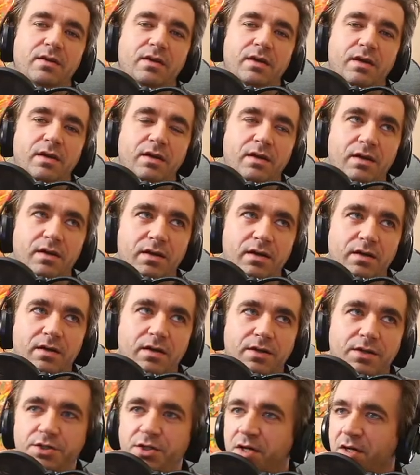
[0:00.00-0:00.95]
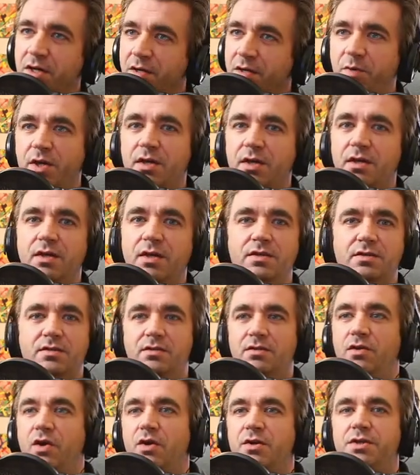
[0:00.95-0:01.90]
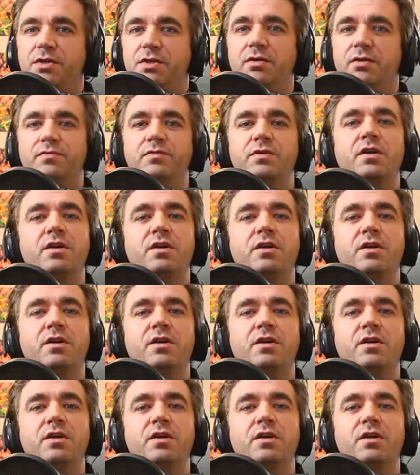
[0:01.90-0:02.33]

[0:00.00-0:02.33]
GDP is large enough